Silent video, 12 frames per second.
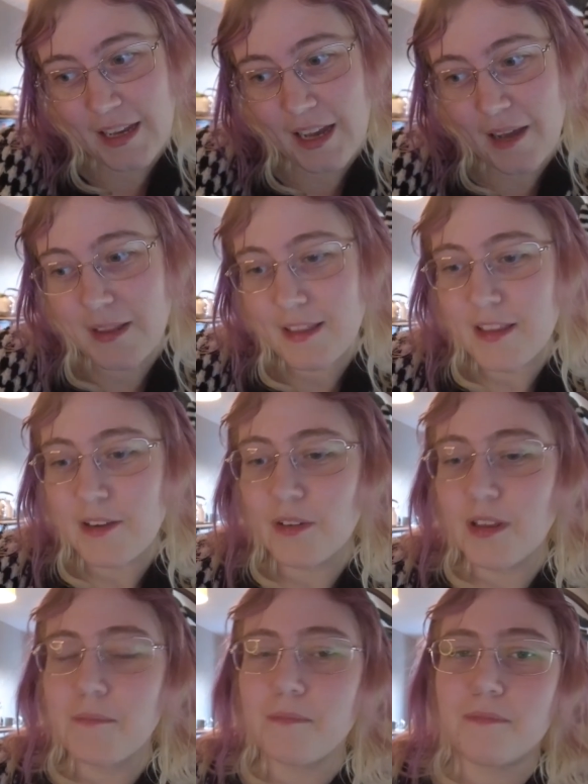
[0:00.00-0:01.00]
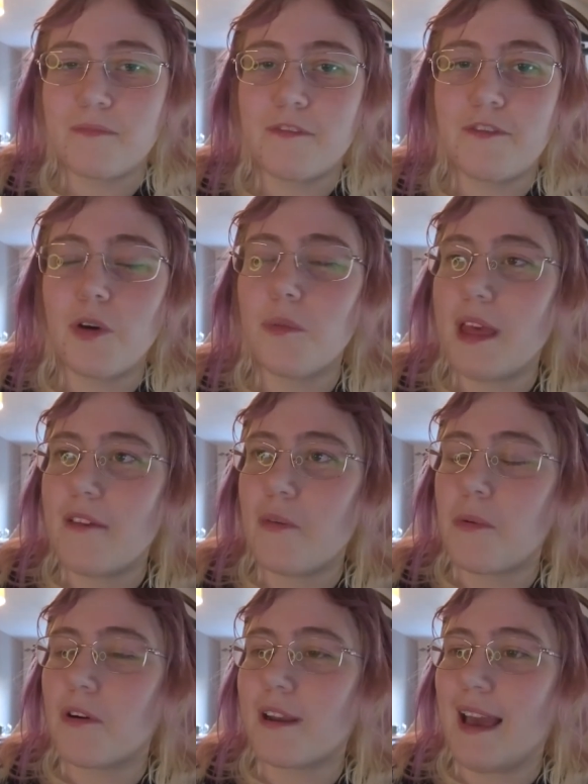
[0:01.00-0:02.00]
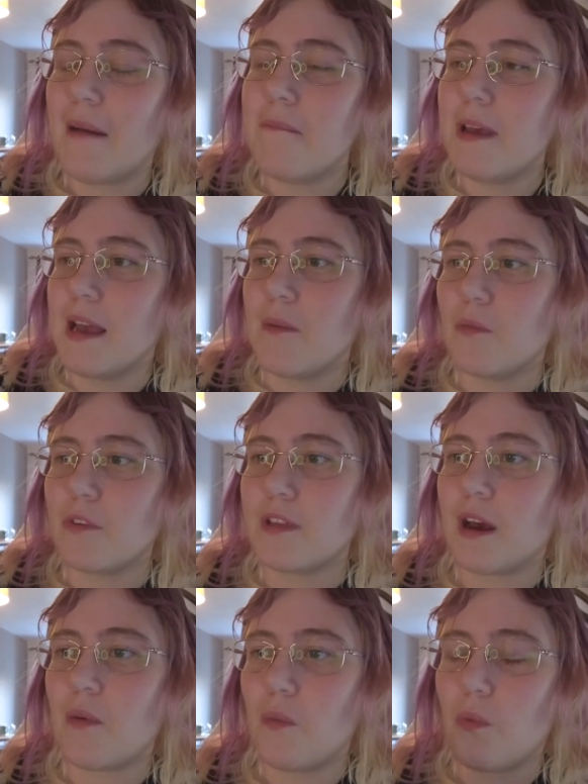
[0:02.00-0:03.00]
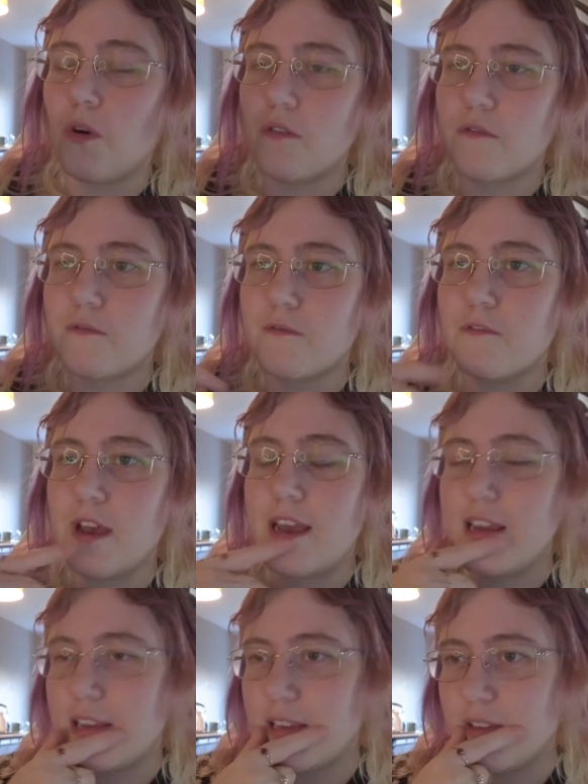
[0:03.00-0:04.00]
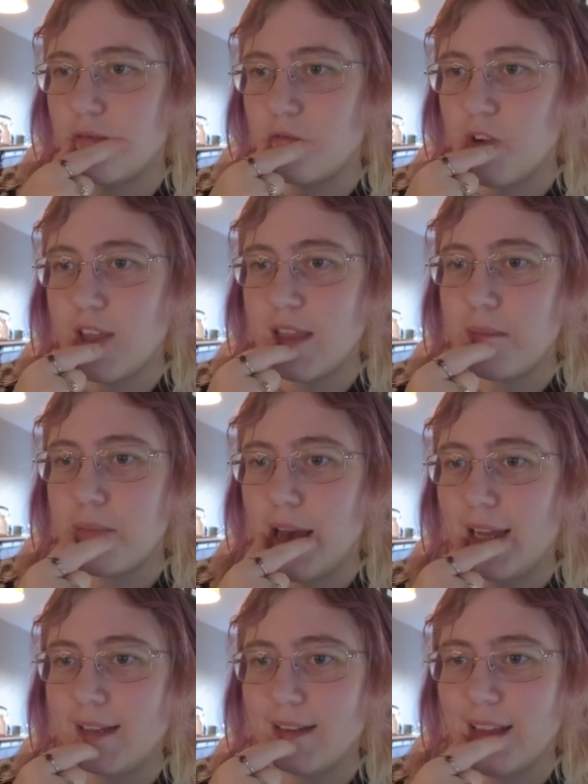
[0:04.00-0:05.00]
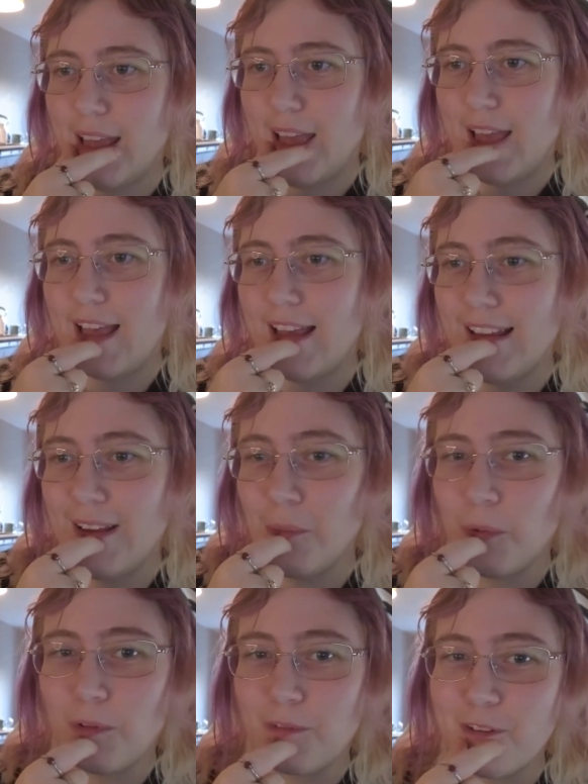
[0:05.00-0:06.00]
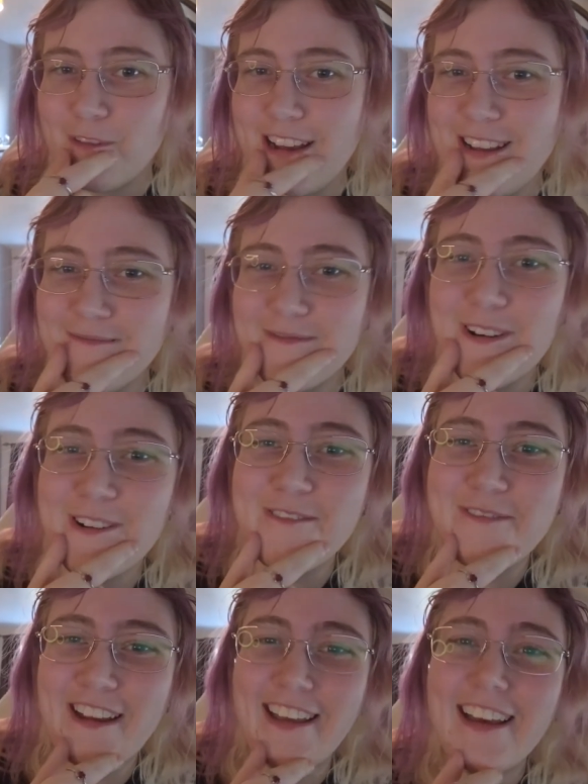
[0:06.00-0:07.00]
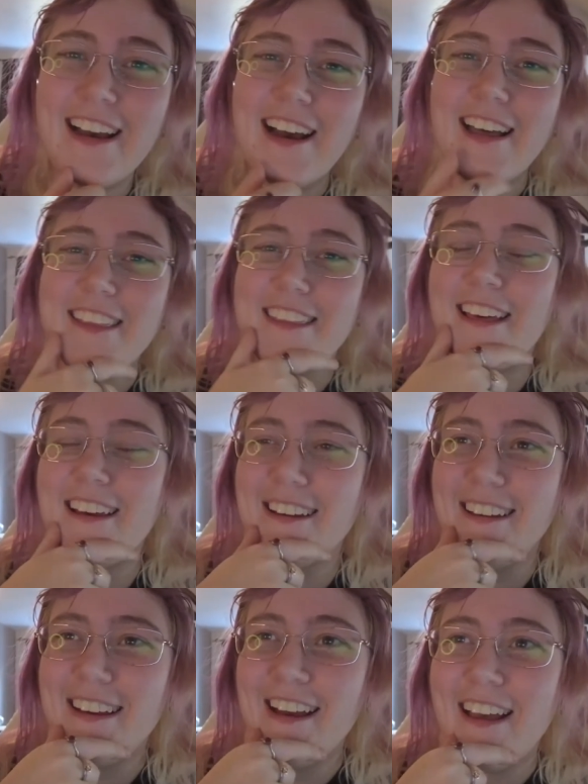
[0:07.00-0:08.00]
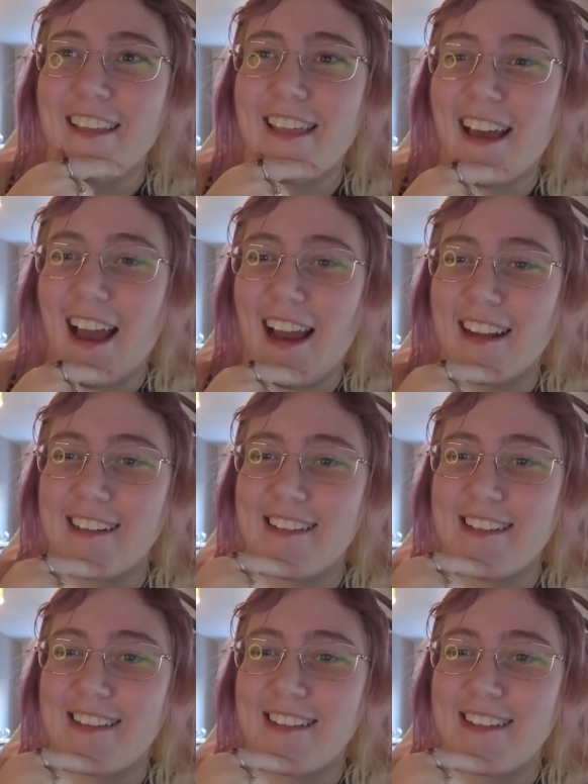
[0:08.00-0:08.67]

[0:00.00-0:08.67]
I mean, the only film they ever put Gambit in was that one vague, really bad Wolverine movie that had